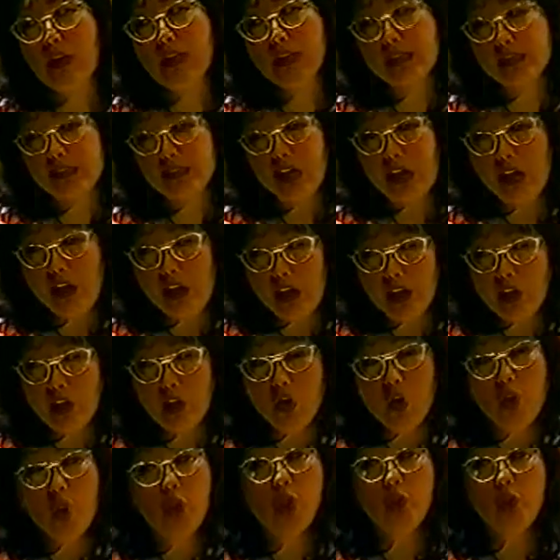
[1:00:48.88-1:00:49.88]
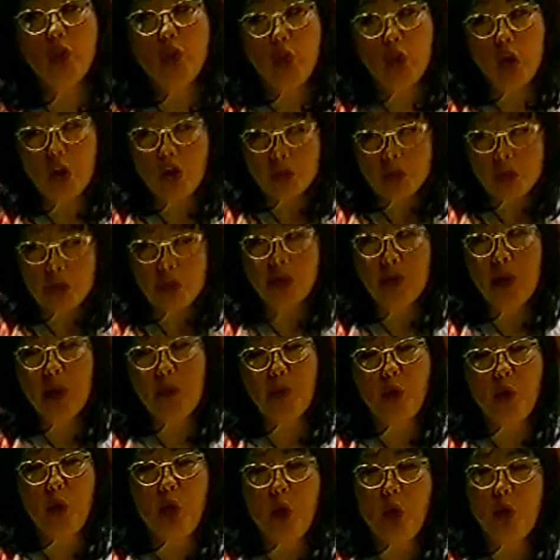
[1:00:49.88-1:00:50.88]
Esther, don't give
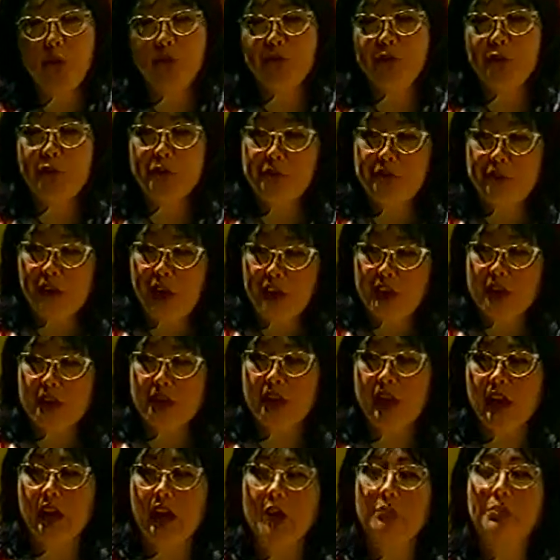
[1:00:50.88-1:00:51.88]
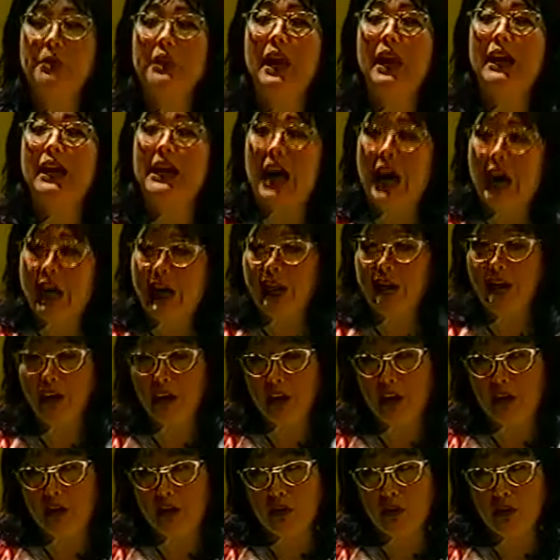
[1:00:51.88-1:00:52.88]
up hope for father's love like I
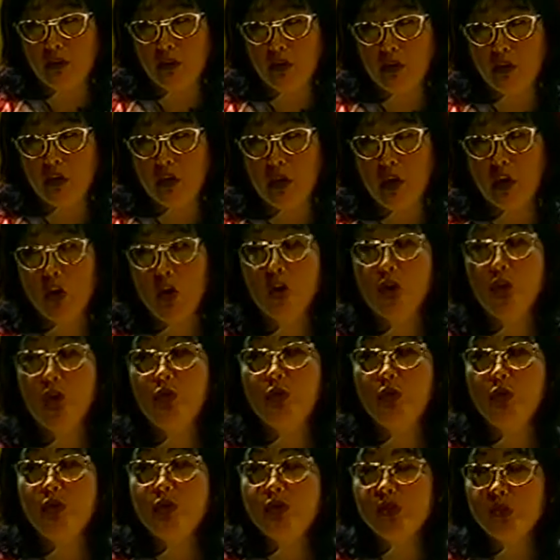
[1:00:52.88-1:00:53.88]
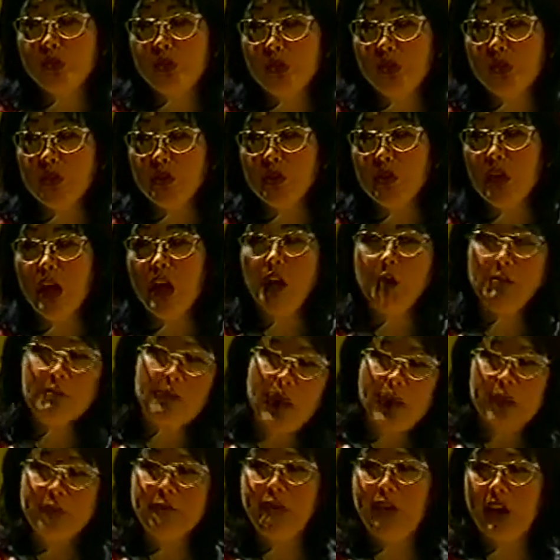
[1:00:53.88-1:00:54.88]
did. Too soon,
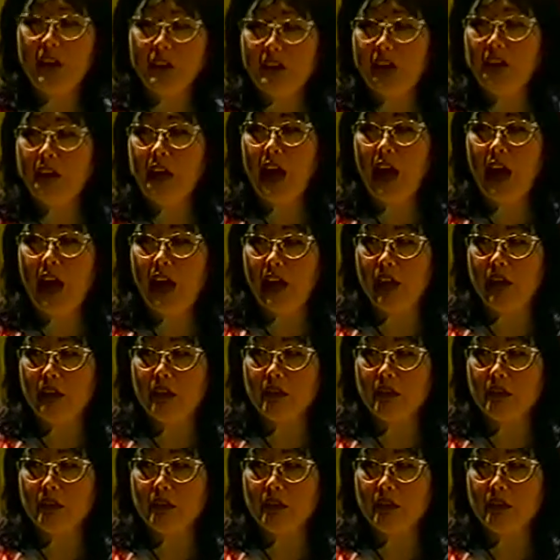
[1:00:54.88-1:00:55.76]
my father died.